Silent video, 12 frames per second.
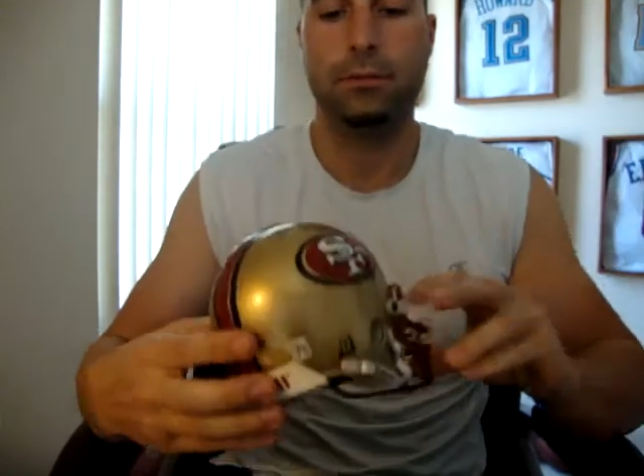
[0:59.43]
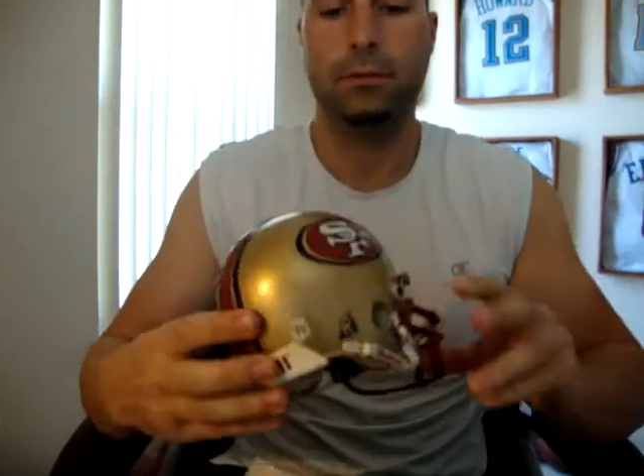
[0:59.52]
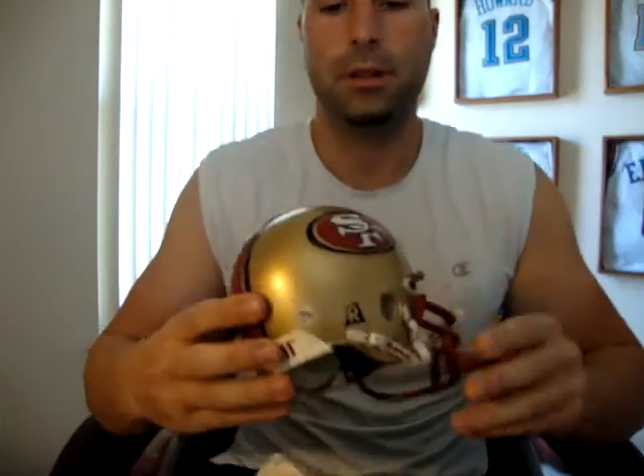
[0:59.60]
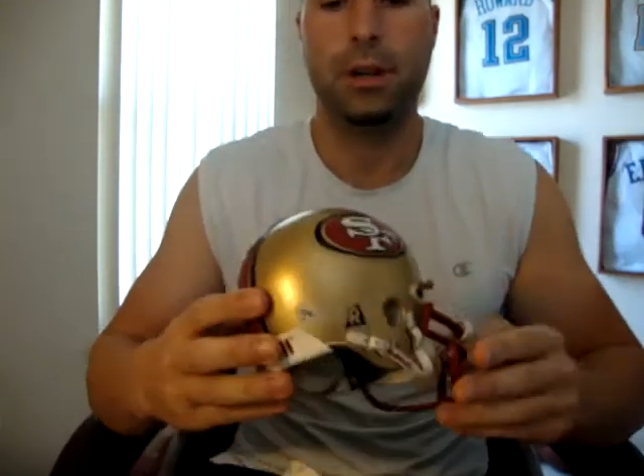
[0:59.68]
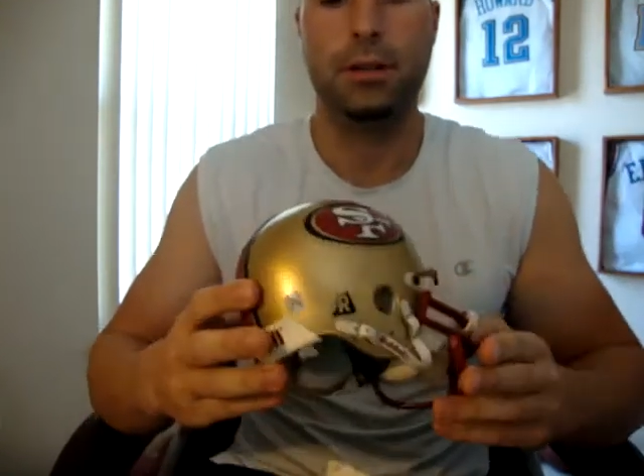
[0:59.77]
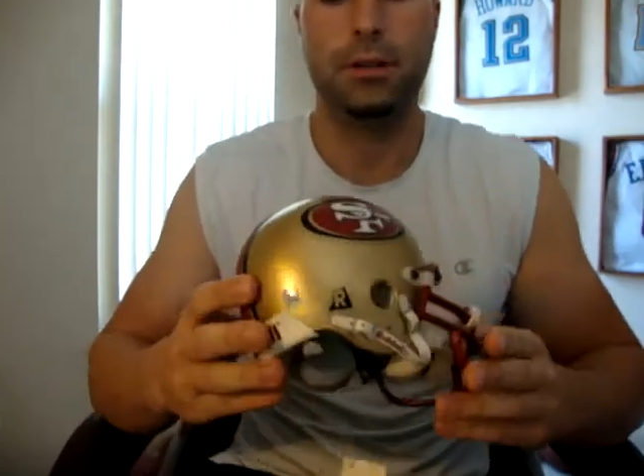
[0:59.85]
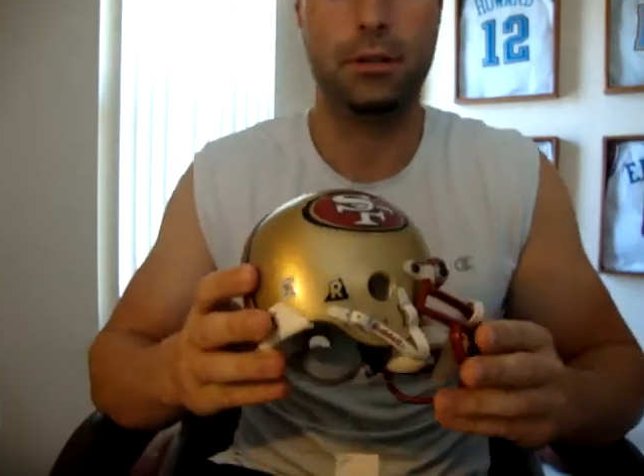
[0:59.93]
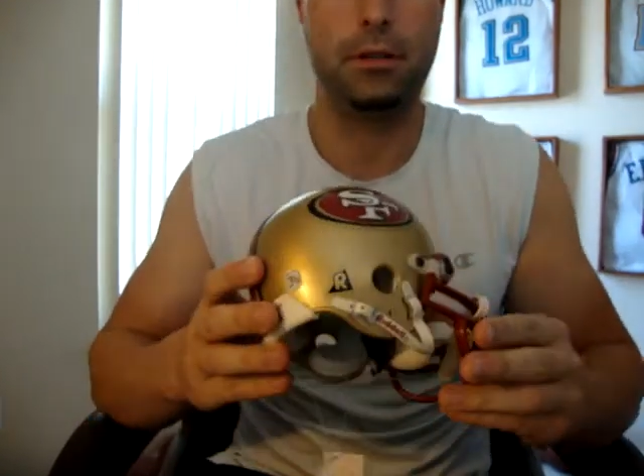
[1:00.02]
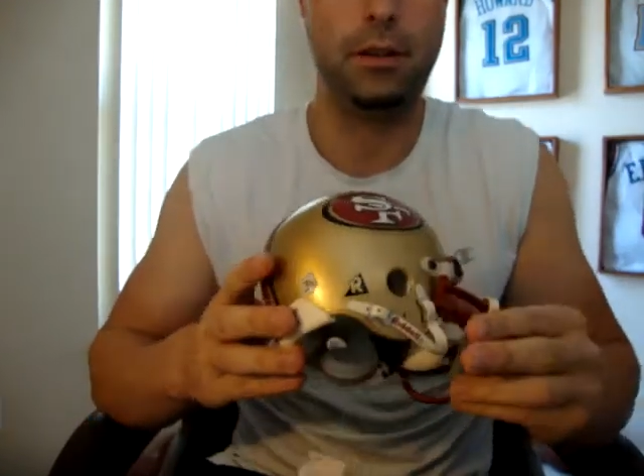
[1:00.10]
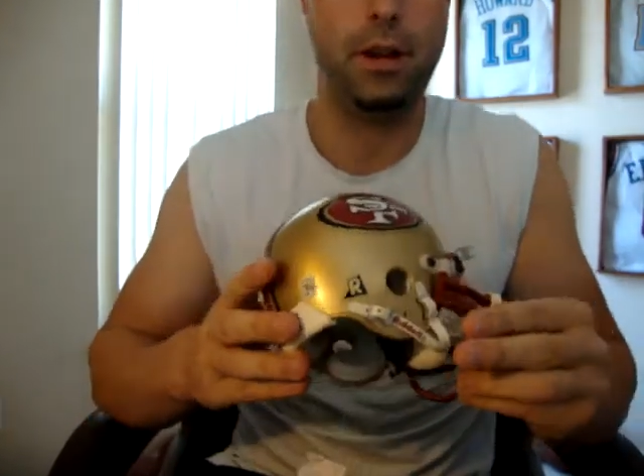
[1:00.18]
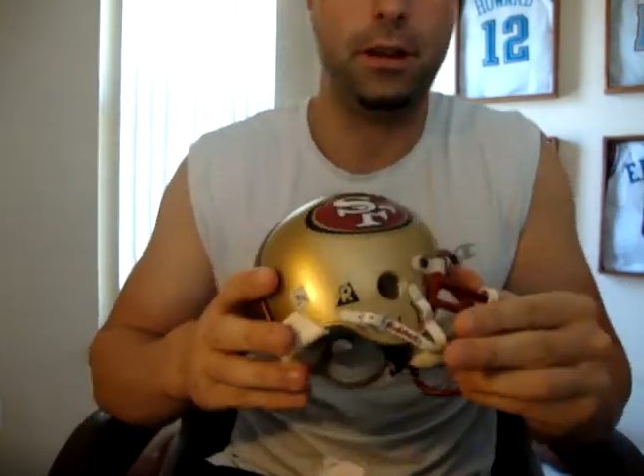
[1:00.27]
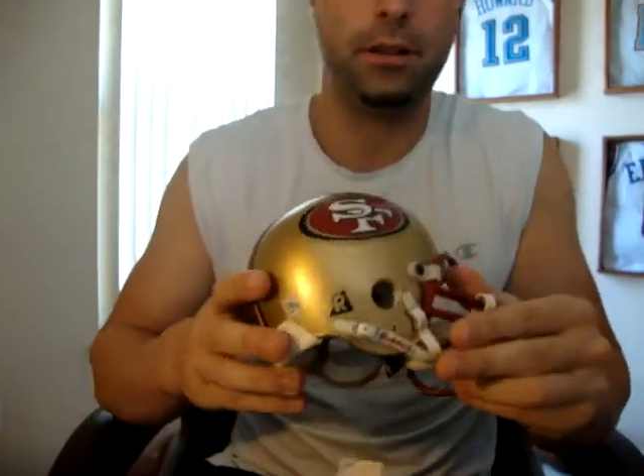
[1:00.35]
Roger
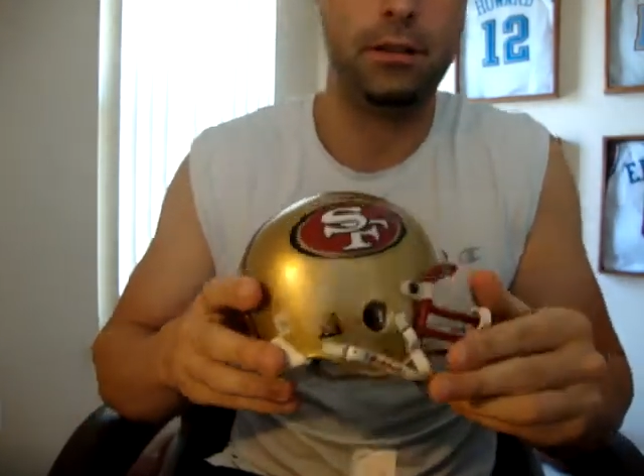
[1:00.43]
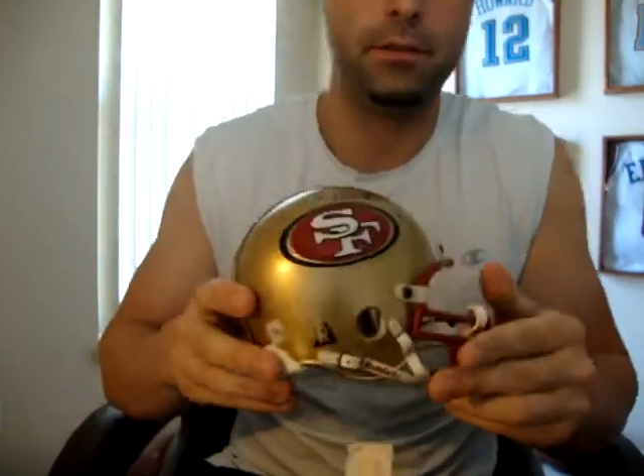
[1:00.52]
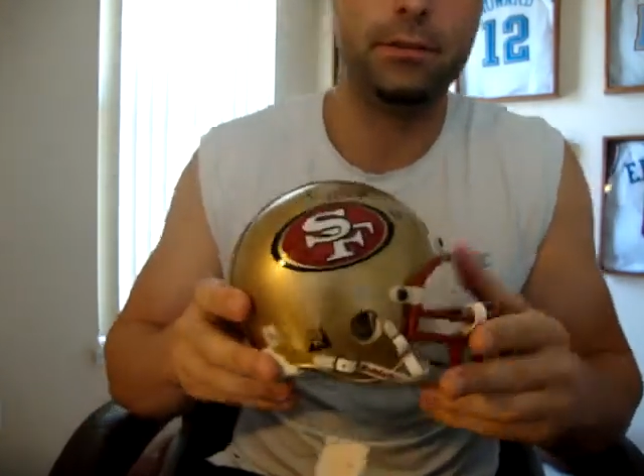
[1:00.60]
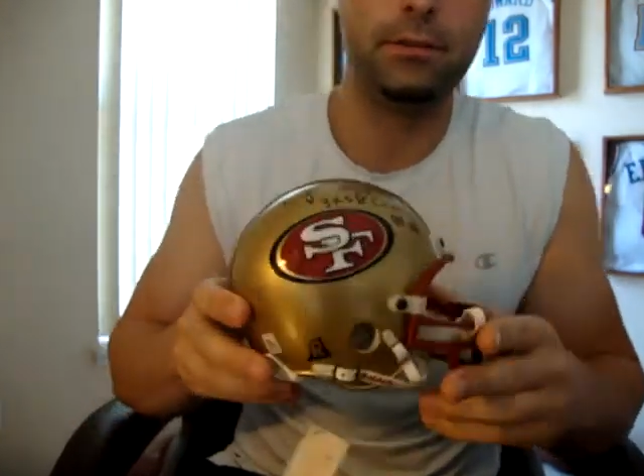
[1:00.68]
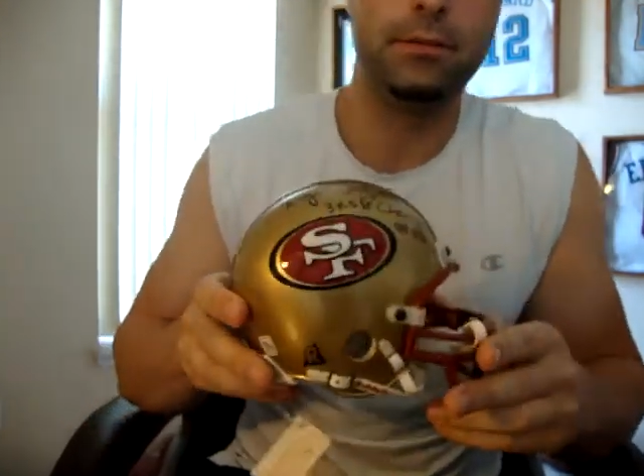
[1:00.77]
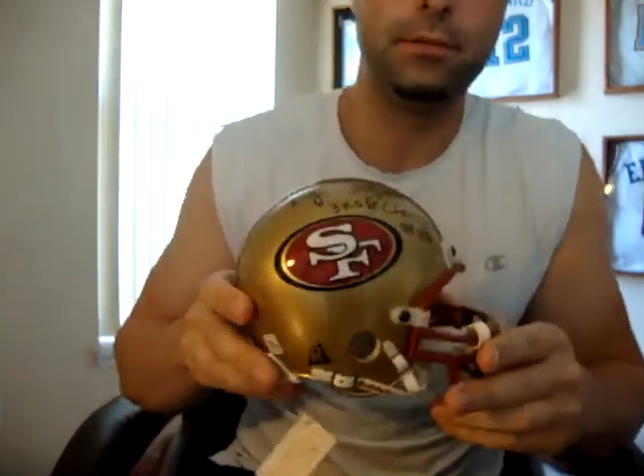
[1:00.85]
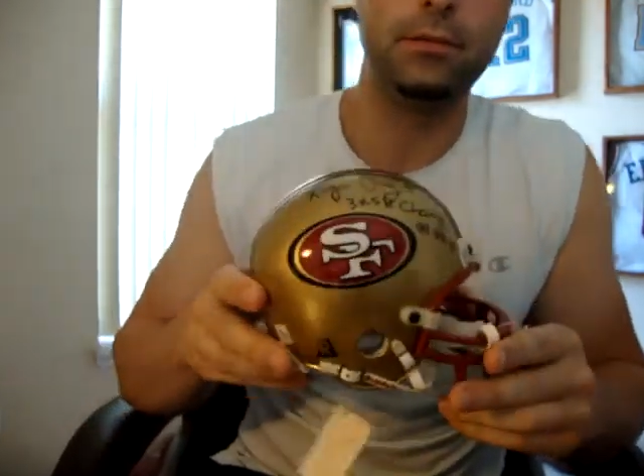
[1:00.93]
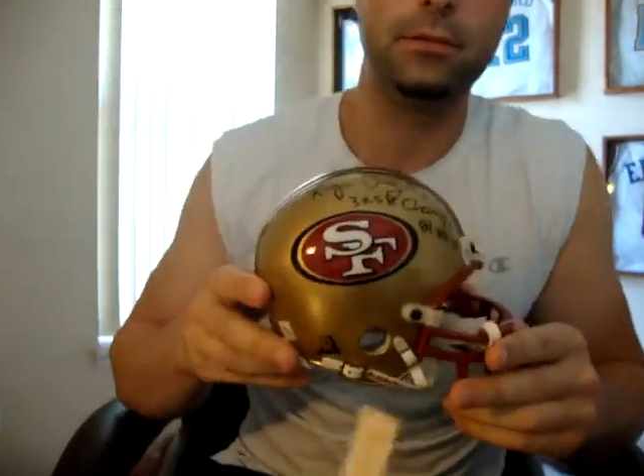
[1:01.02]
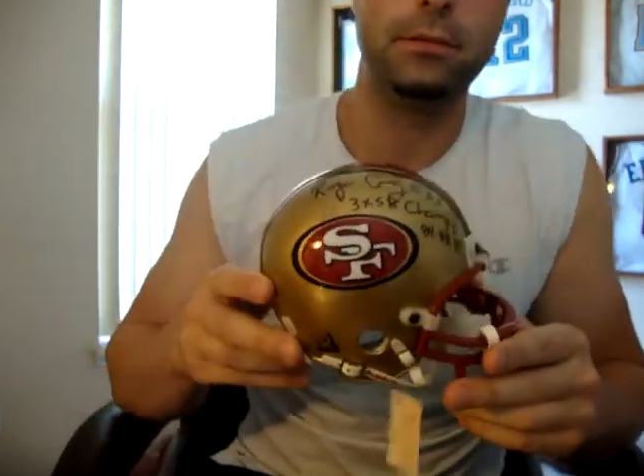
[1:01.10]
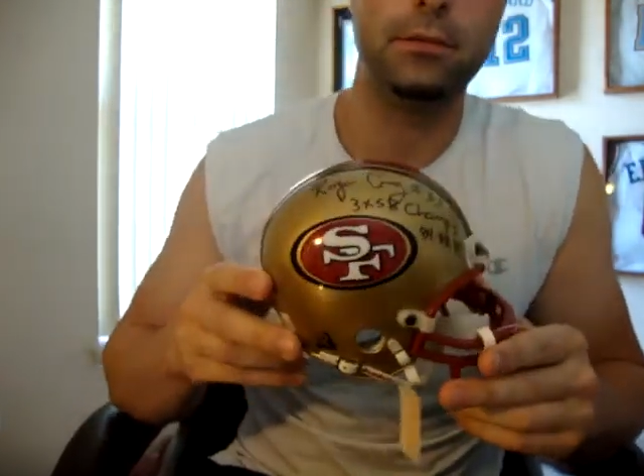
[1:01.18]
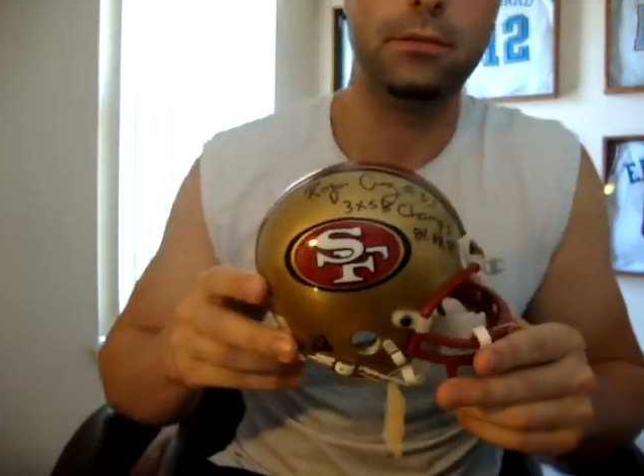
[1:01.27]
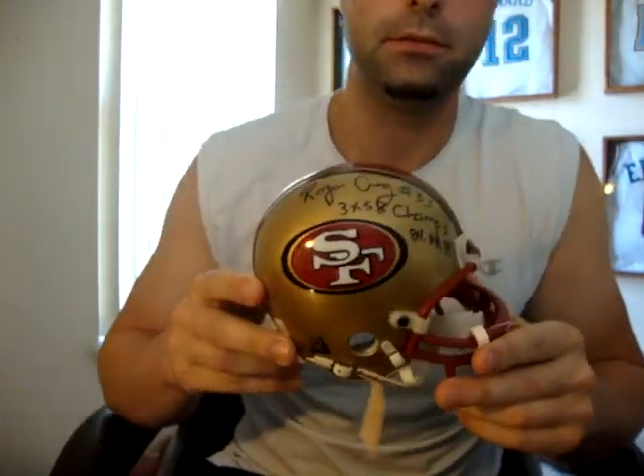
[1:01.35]
Craig
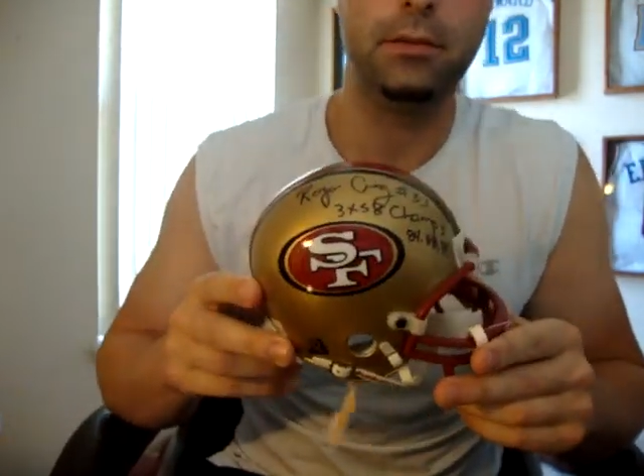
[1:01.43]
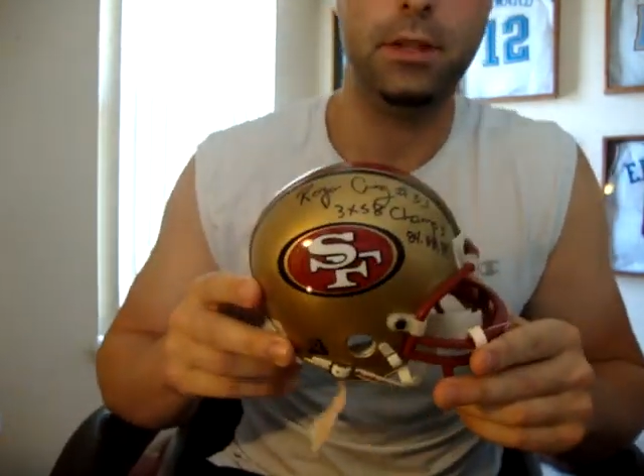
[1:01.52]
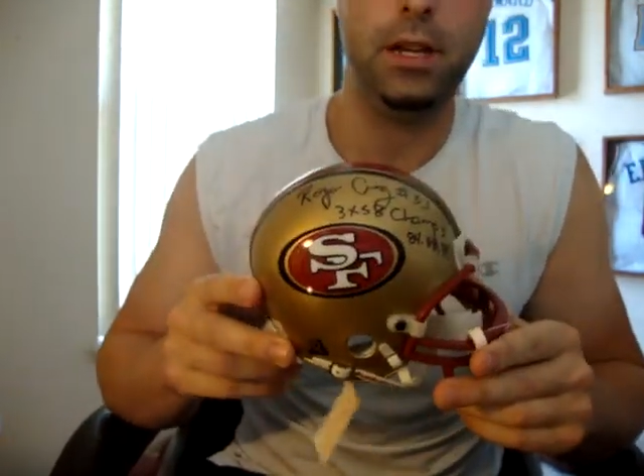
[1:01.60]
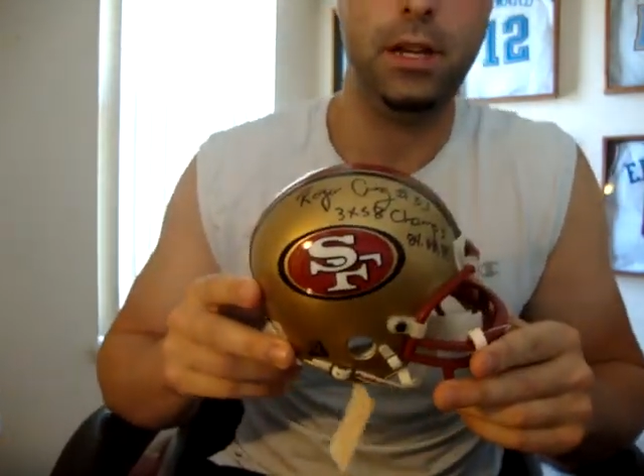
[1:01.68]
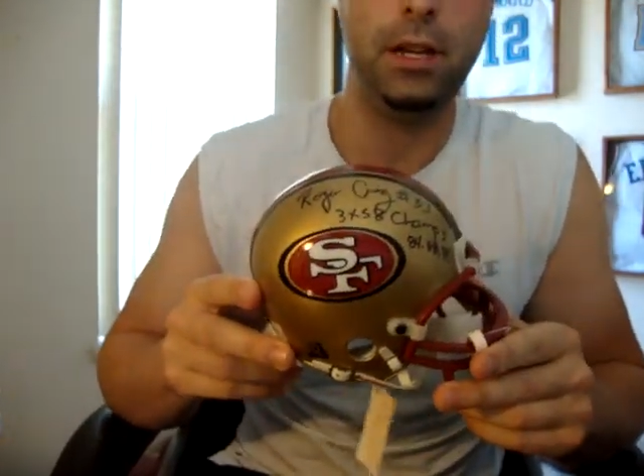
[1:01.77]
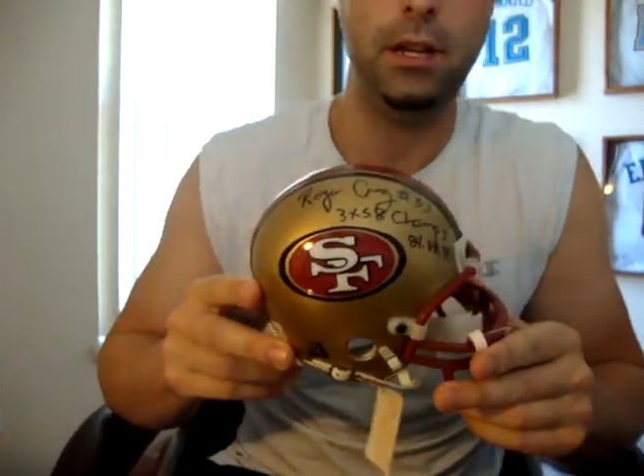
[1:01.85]
and